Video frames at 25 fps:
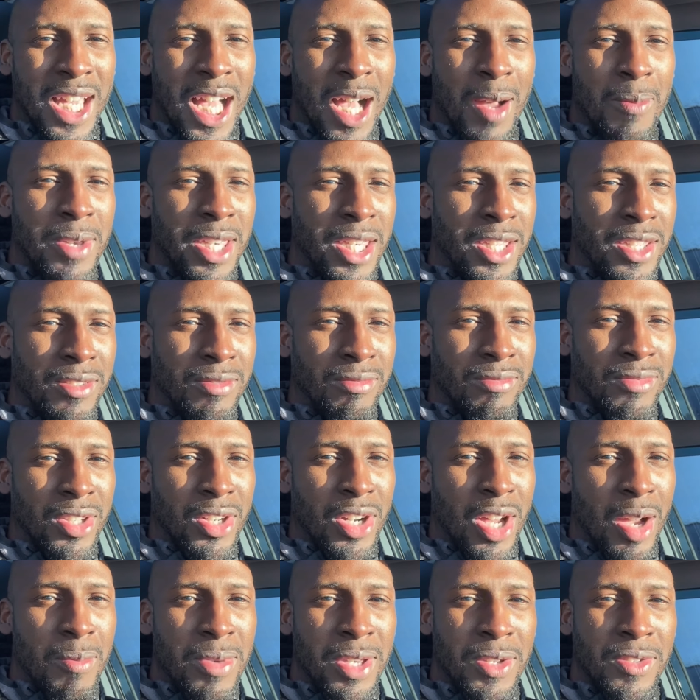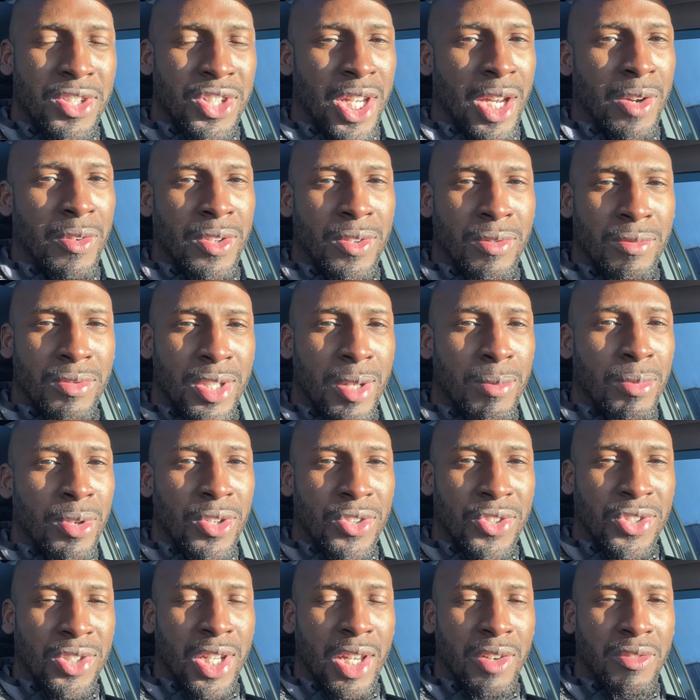I'll be sharing some
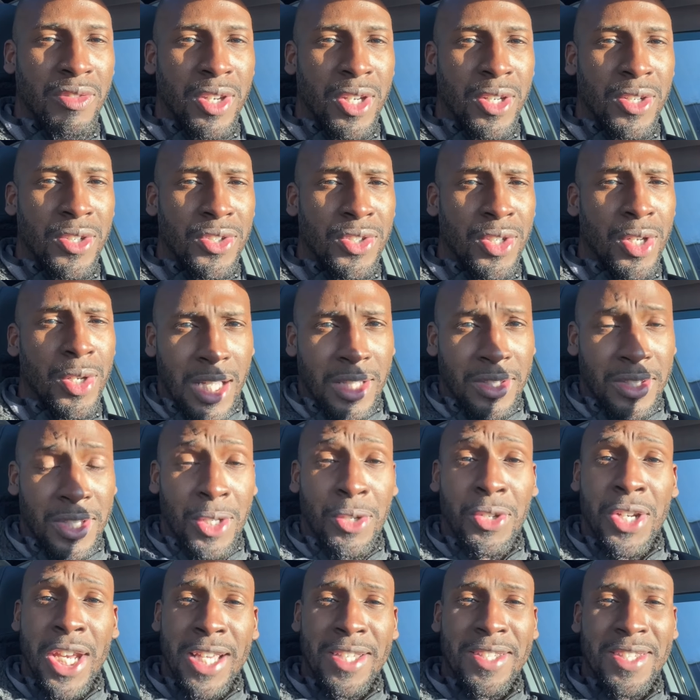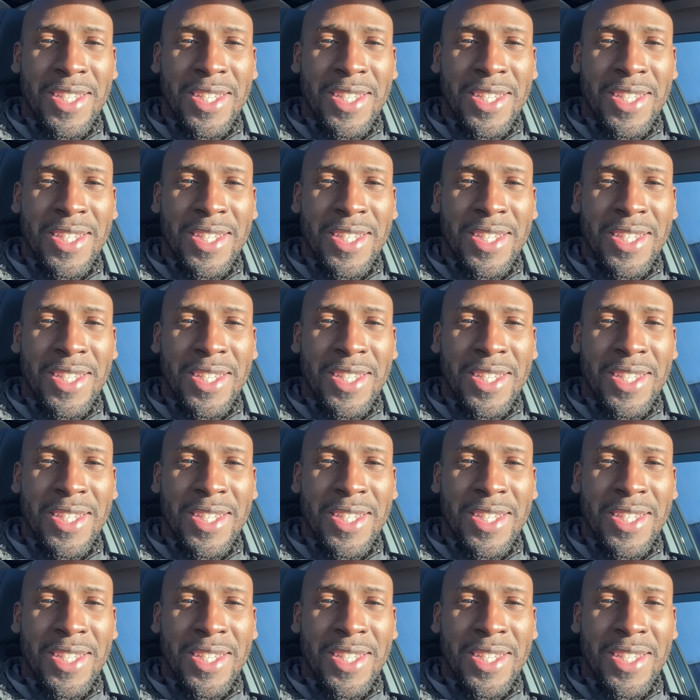good stuff here. So till next